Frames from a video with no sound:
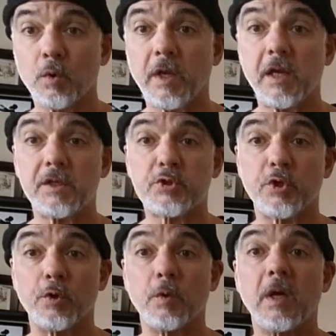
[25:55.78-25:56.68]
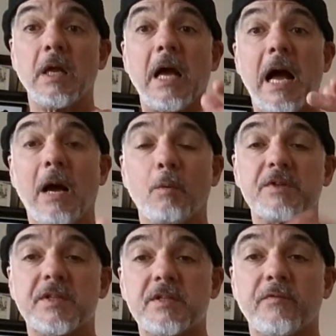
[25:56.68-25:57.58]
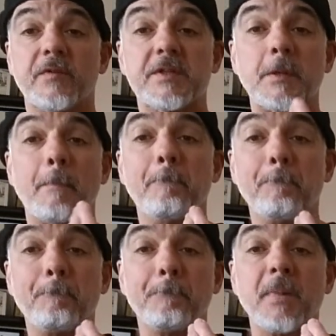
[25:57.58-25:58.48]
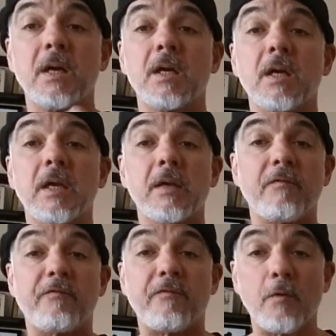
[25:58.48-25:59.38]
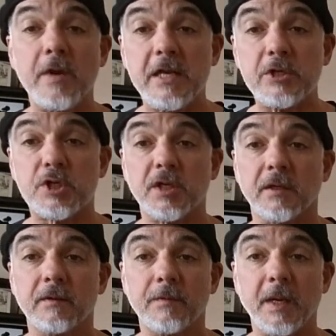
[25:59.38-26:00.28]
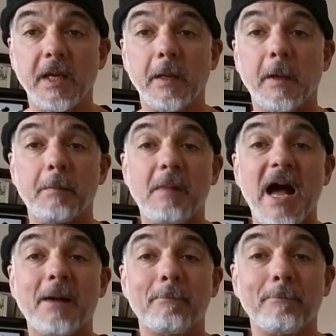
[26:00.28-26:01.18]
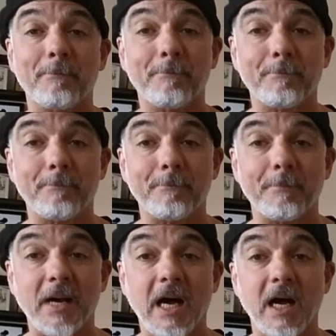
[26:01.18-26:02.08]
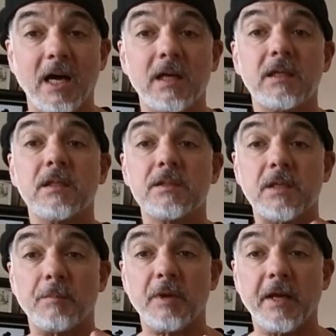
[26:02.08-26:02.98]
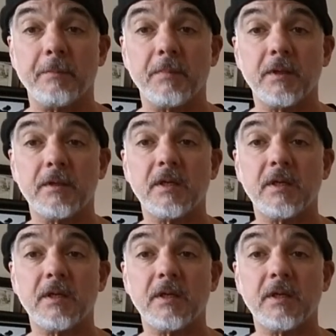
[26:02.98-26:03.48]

Okay, so what's the difference? Phonation, right? Mama, double M.